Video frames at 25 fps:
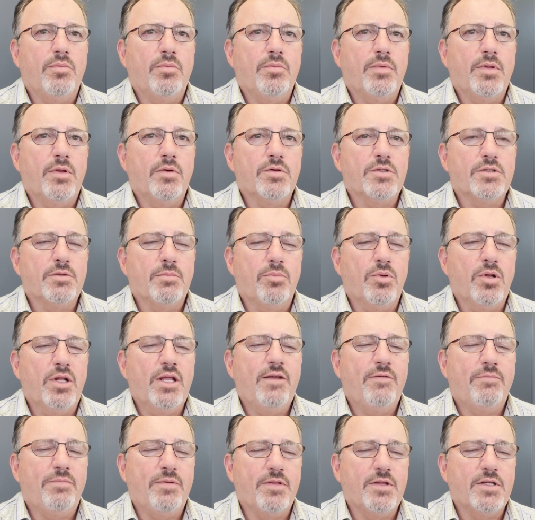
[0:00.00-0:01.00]
there was a
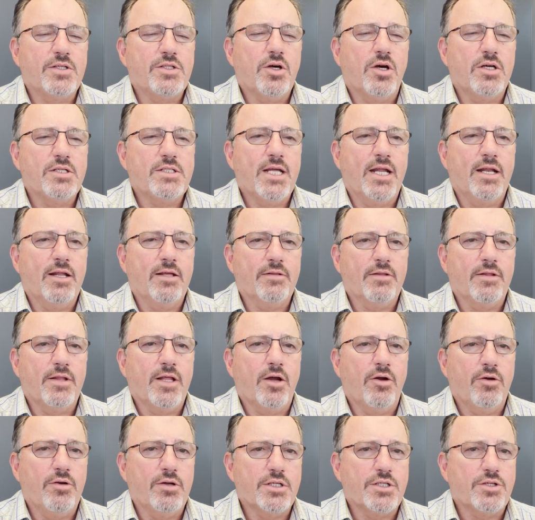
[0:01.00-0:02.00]
belief in the Titanic that they
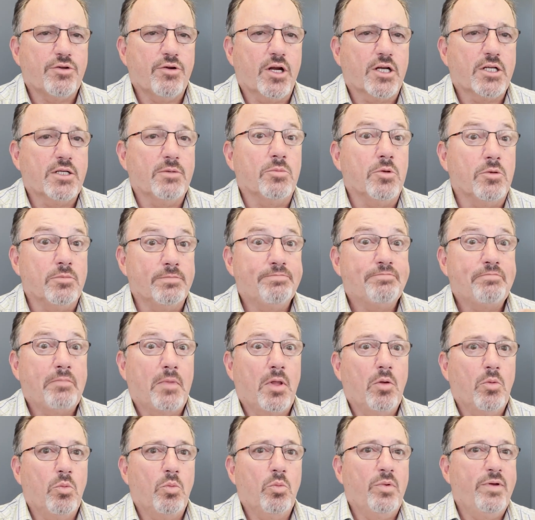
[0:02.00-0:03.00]
were indestructible.
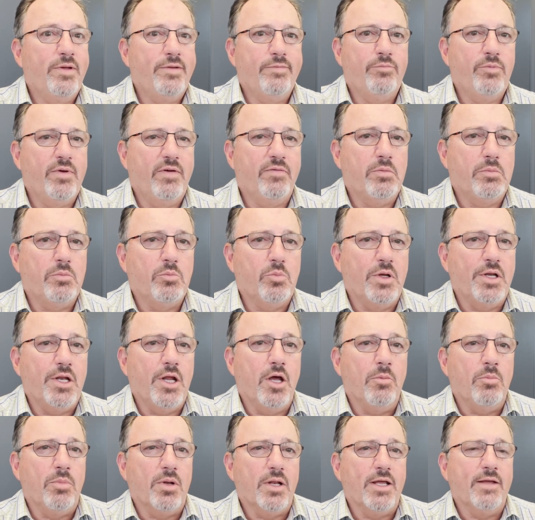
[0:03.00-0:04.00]
We we
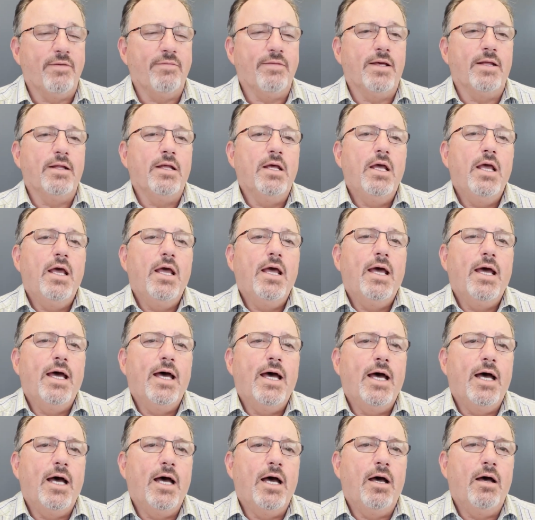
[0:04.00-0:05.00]
don't believe that,
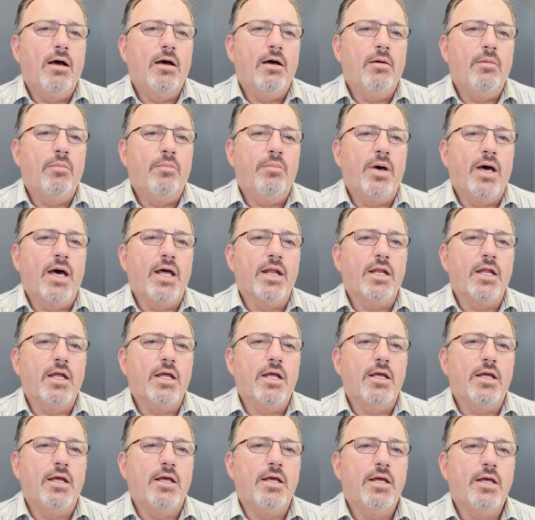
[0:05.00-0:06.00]
uh,
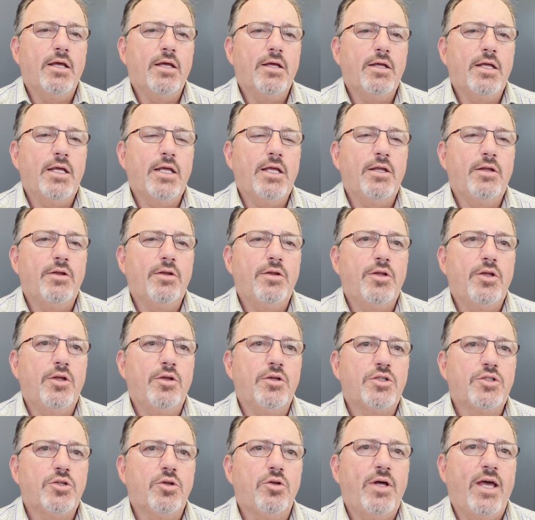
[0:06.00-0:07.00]
but you
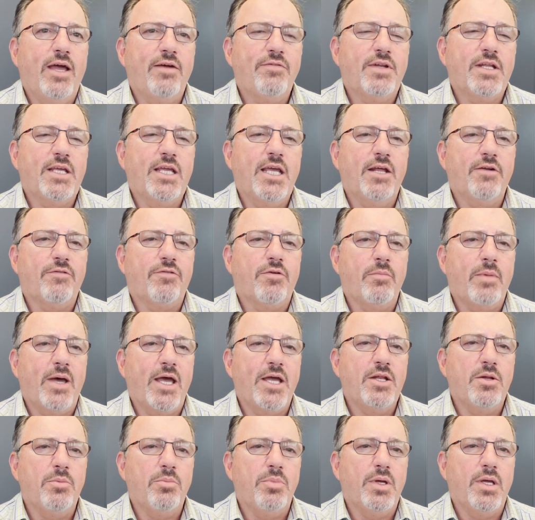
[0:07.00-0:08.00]
still have to get from
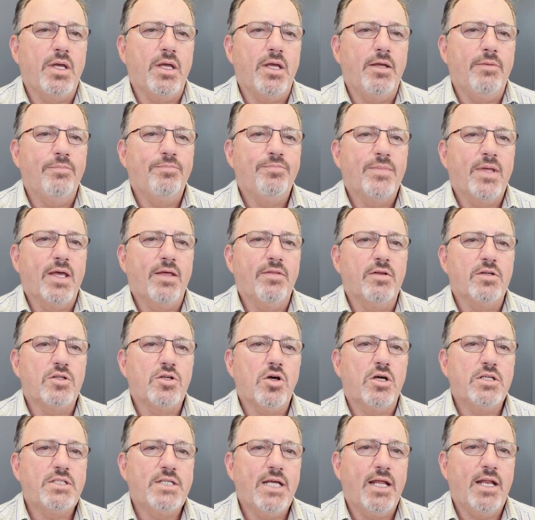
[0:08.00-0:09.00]
A to B. And the
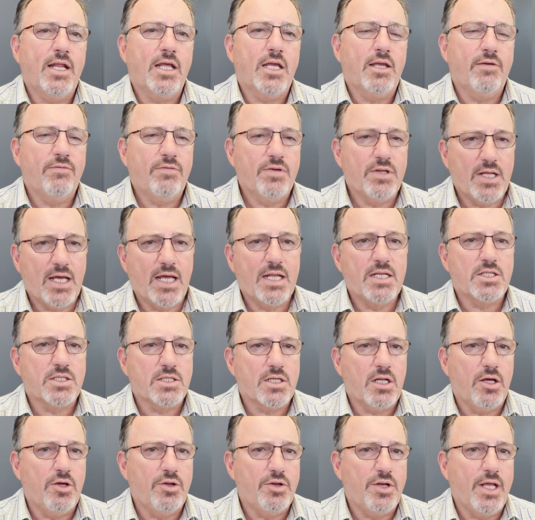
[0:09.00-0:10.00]
Titanic, if it had
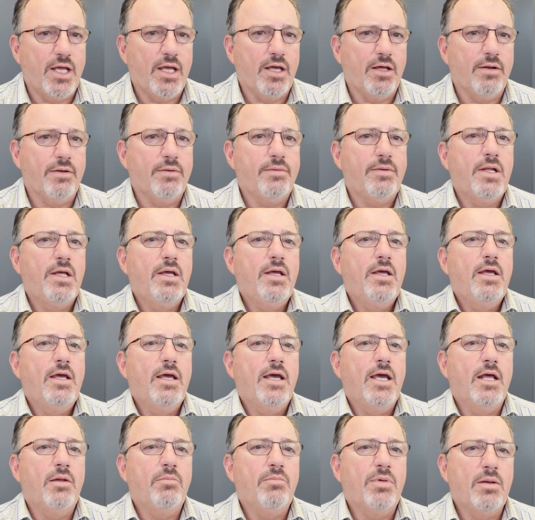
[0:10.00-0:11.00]
slowed down
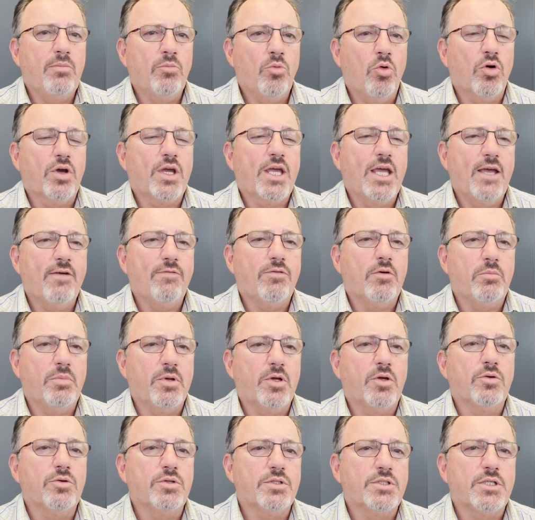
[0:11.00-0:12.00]
and been more careful
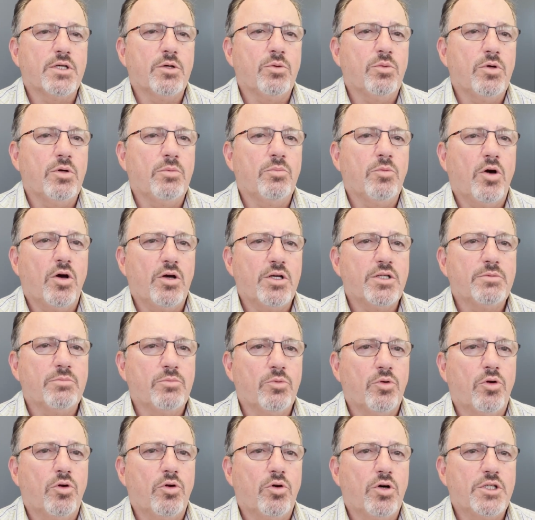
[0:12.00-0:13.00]
because there were
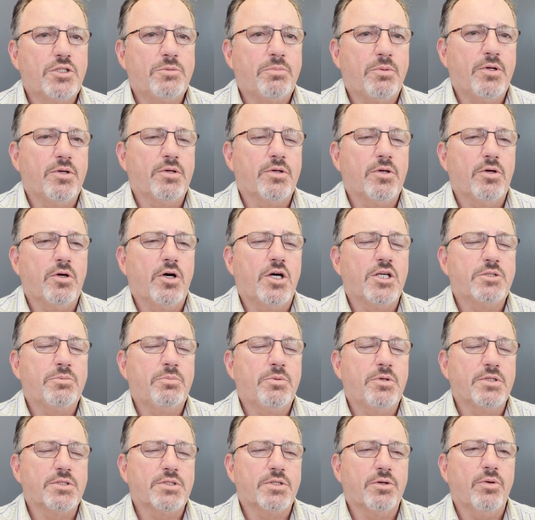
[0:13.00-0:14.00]
more iceberg,
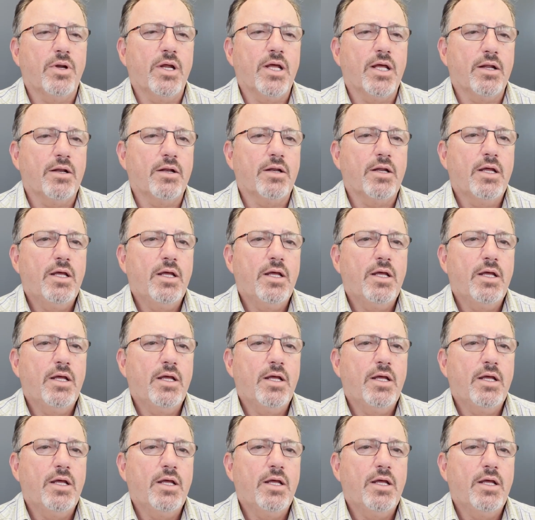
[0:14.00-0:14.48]
icebergs around,